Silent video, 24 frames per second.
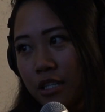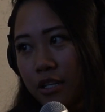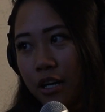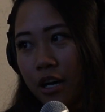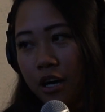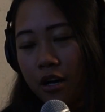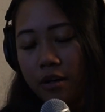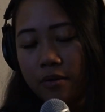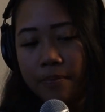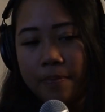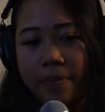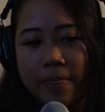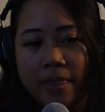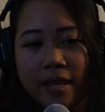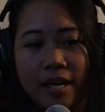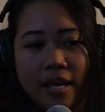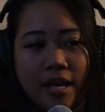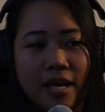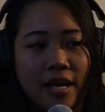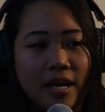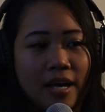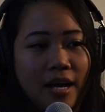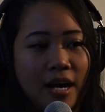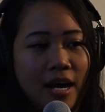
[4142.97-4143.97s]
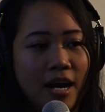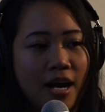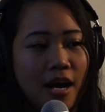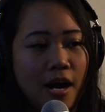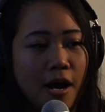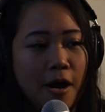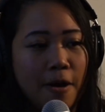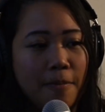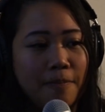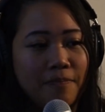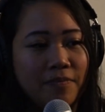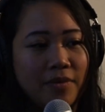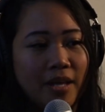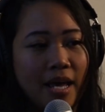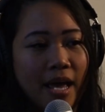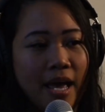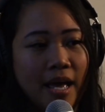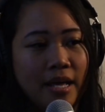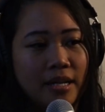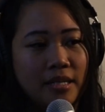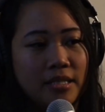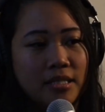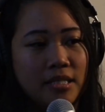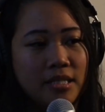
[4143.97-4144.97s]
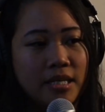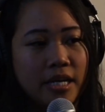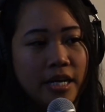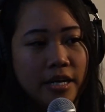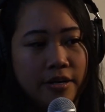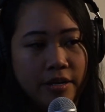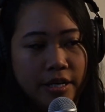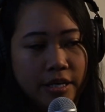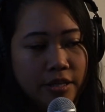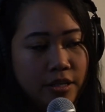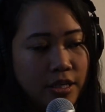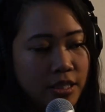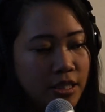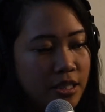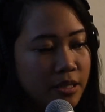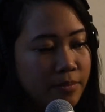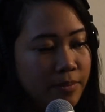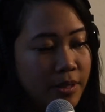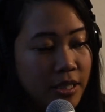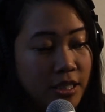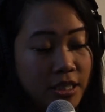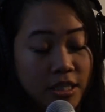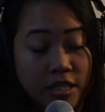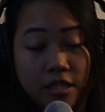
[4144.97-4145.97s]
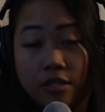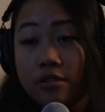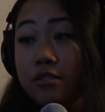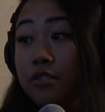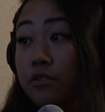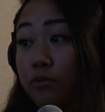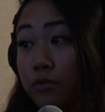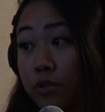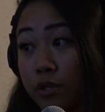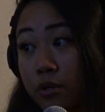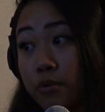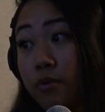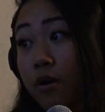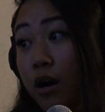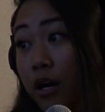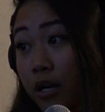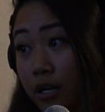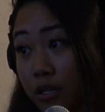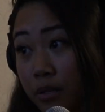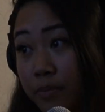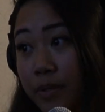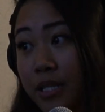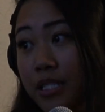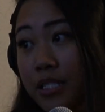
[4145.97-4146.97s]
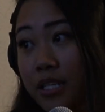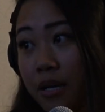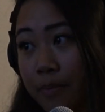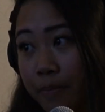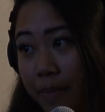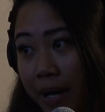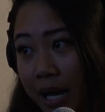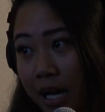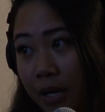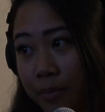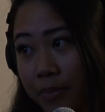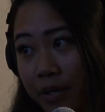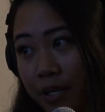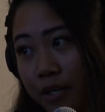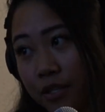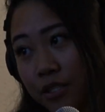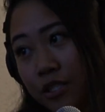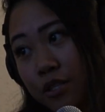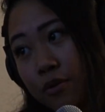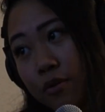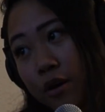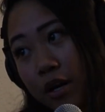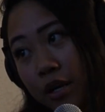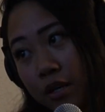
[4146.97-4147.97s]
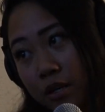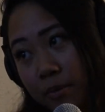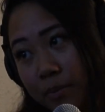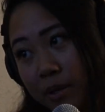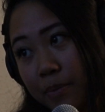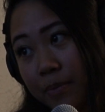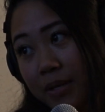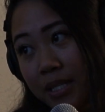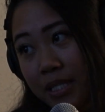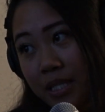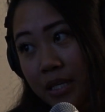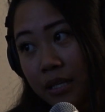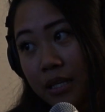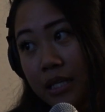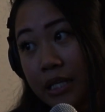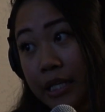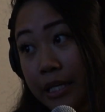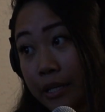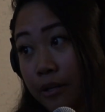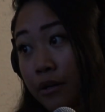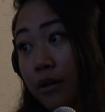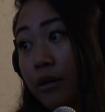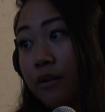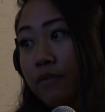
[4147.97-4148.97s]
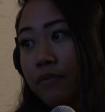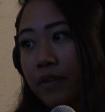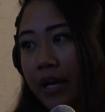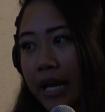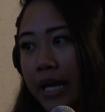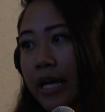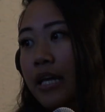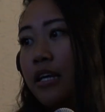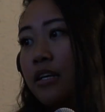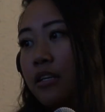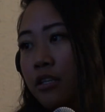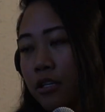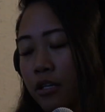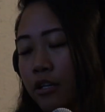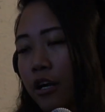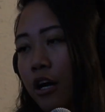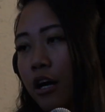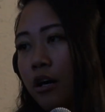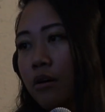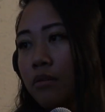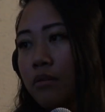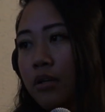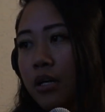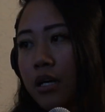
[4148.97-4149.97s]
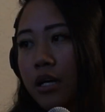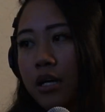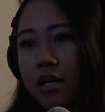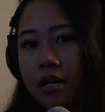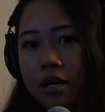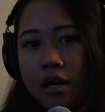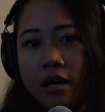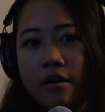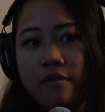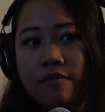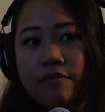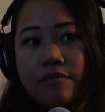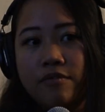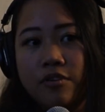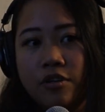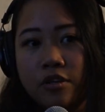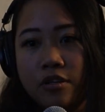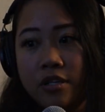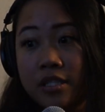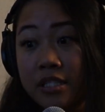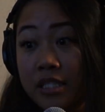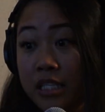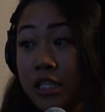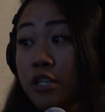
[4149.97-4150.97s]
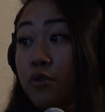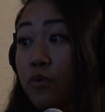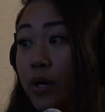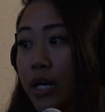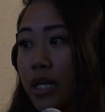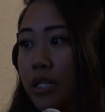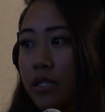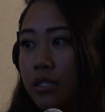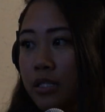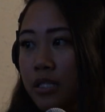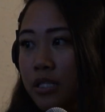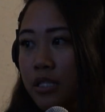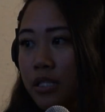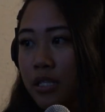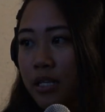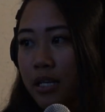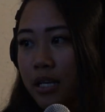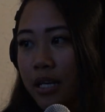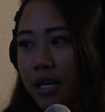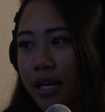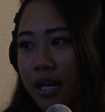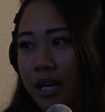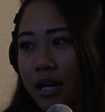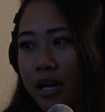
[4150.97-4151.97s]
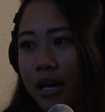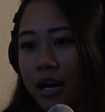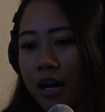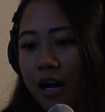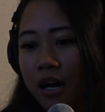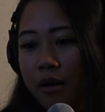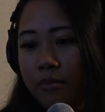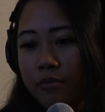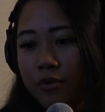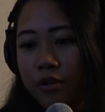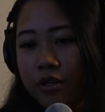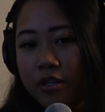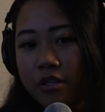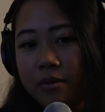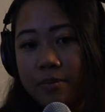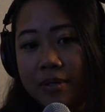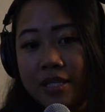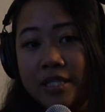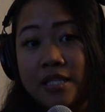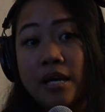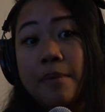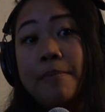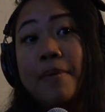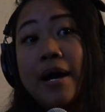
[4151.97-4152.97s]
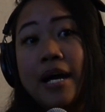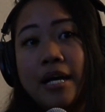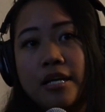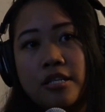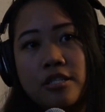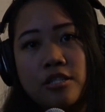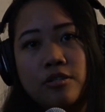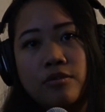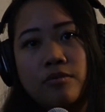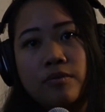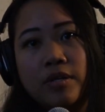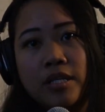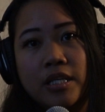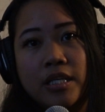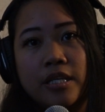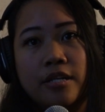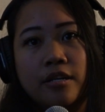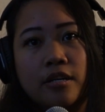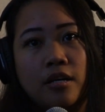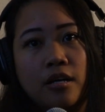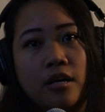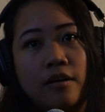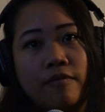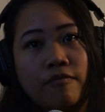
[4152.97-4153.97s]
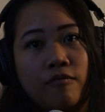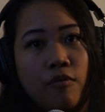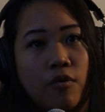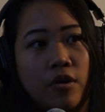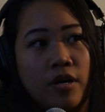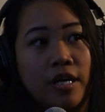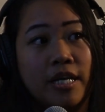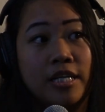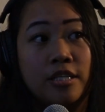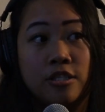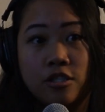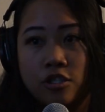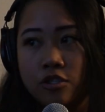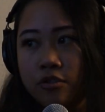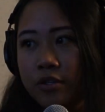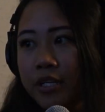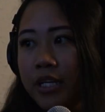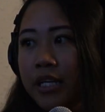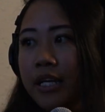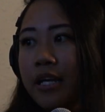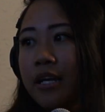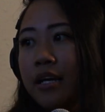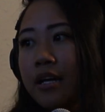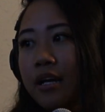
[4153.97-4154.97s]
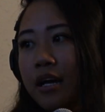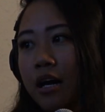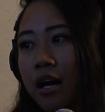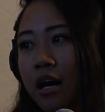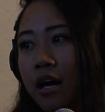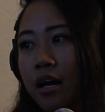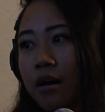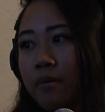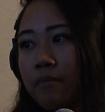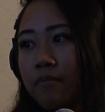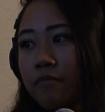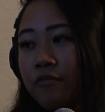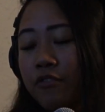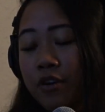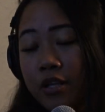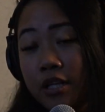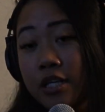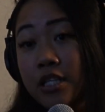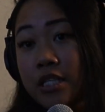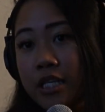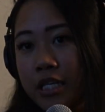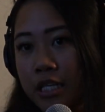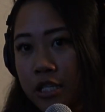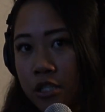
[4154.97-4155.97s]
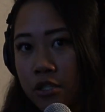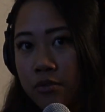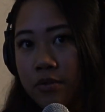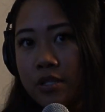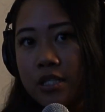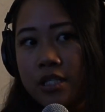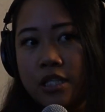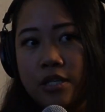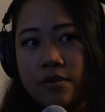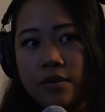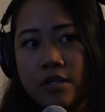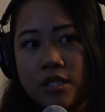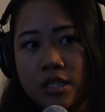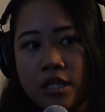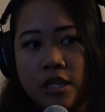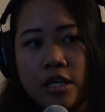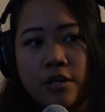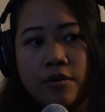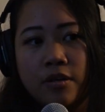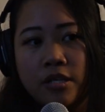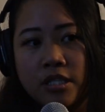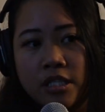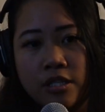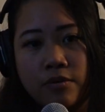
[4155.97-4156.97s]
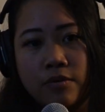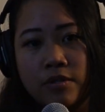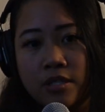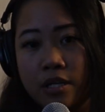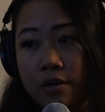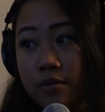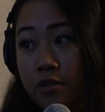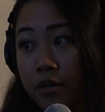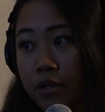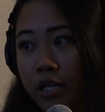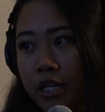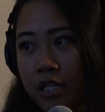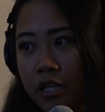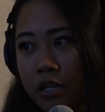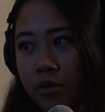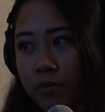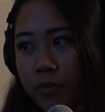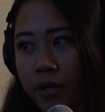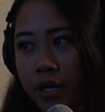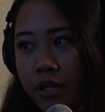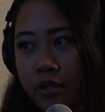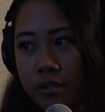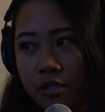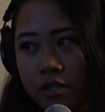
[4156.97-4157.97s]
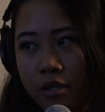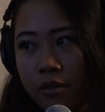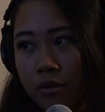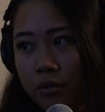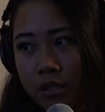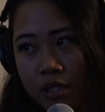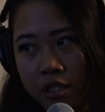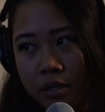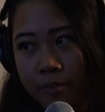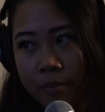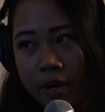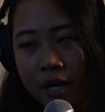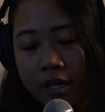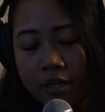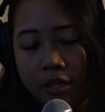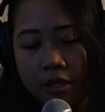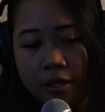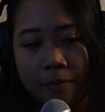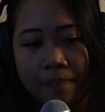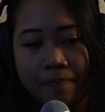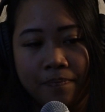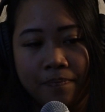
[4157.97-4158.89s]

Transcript: you know? Yeah. And Carrie looked at me and she goes, you are going to be set back because you are going to be missing a year of like, you know, of your sequence. Yeah. You're going to be set back into a year for history, for at least the history sequence. The theory sequence I was already done with, so it didn't matter.